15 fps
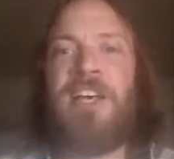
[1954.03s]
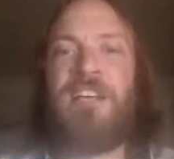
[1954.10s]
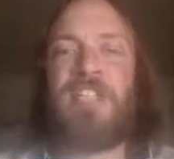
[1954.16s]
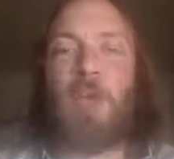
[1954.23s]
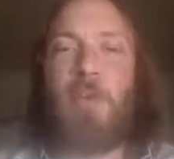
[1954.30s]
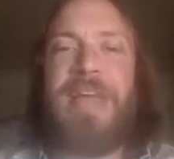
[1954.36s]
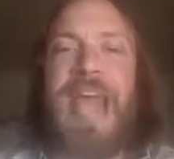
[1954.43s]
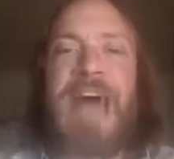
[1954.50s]

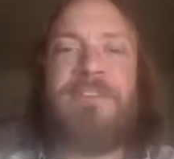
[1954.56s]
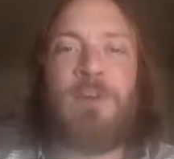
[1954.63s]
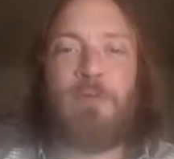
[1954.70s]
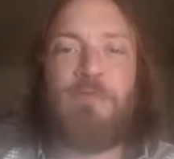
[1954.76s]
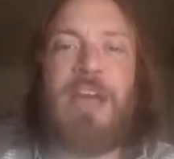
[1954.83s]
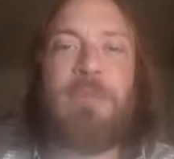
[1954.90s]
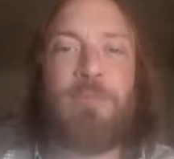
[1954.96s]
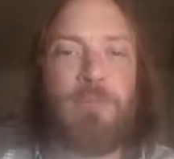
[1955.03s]
So we have a
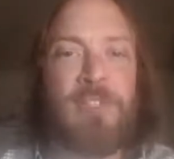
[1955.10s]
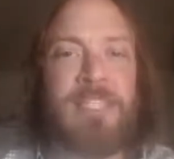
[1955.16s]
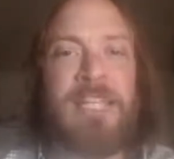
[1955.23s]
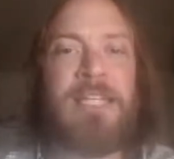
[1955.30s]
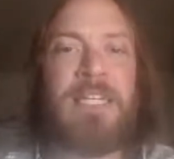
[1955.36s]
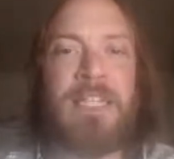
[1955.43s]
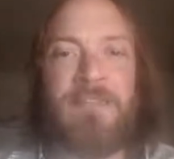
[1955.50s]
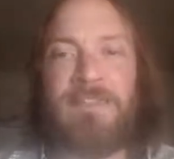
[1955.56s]

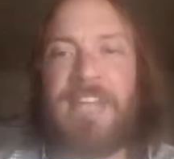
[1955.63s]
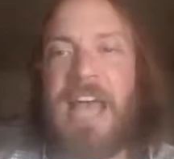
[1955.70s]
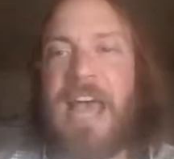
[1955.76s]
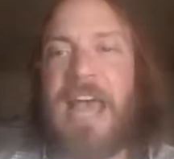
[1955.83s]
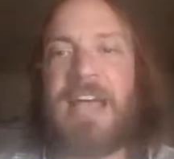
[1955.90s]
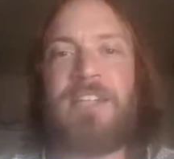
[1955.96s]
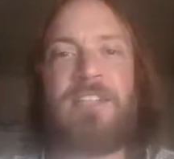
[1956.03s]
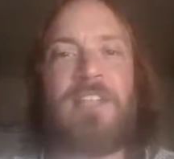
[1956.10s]
representative
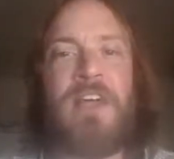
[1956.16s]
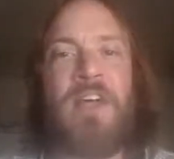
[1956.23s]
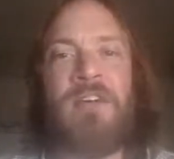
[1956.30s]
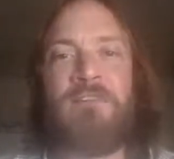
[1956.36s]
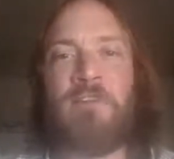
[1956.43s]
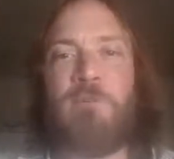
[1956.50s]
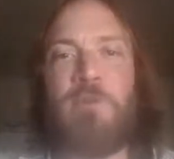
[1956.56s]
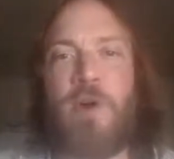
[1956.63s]
text
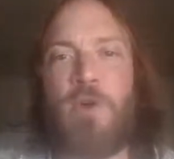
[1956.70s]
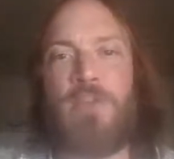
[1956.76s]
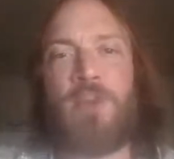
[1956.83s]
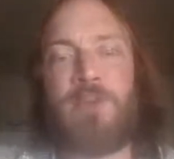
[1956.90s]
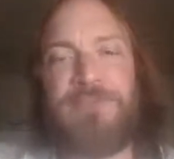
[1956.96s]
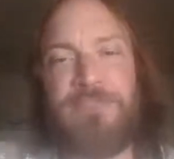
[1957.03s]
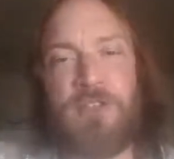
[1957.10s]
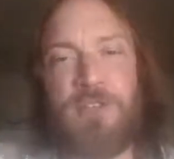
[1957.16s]
from both
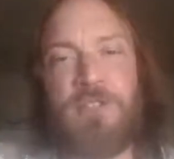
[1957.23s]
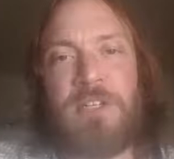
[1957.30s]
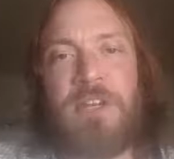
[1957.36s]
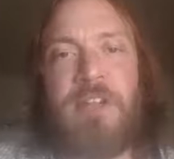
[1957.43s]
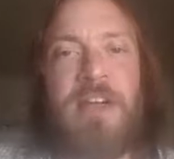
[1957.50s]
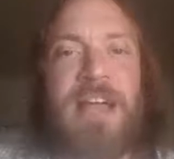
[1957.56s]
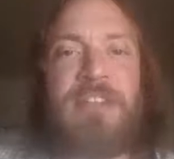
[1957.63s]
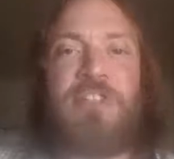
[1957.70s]
her first
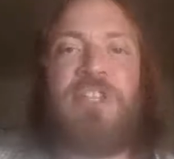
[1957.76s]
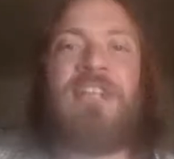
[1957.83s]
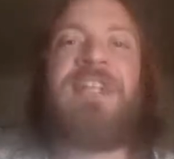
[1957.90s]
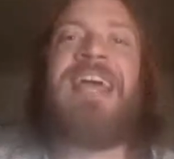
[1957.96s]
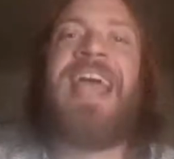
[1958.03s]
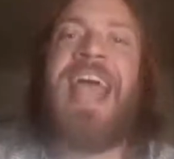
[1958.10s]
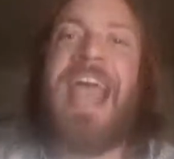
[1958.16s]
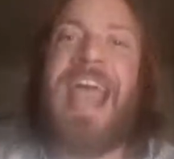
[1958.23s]

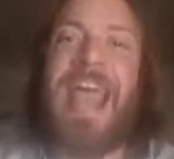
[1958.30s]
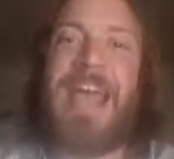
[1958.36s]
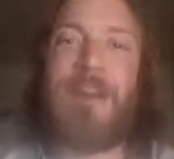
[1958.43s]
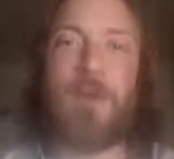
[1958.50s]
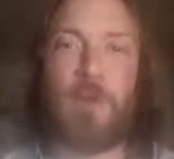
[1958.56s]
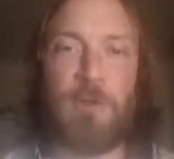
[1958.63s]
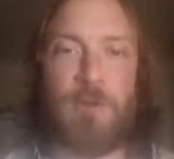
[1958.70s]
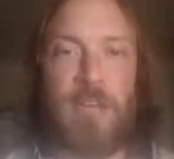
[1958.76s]
collection
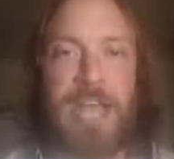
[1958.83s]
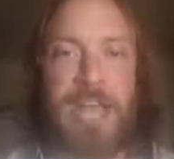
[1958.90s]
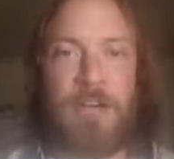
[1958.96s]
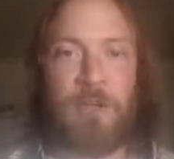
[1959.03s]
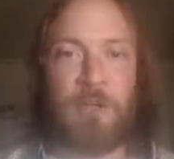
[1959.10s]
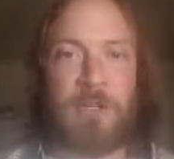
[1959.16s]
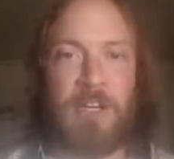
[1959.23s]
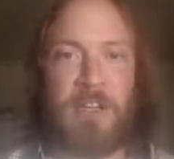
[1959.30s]
and her
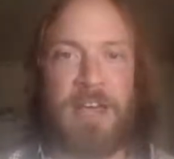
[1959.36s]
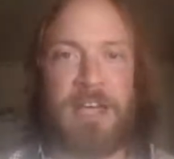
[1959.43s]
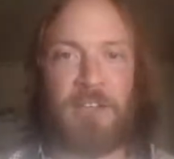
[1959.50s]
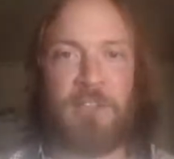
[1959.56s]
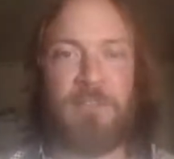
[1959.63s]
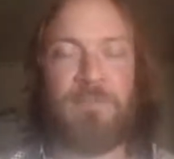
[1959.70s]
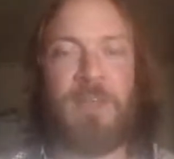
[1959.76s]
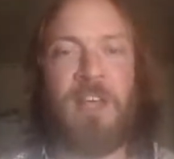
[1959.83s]
later
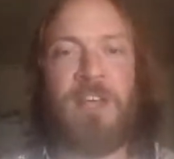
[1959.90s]
collection.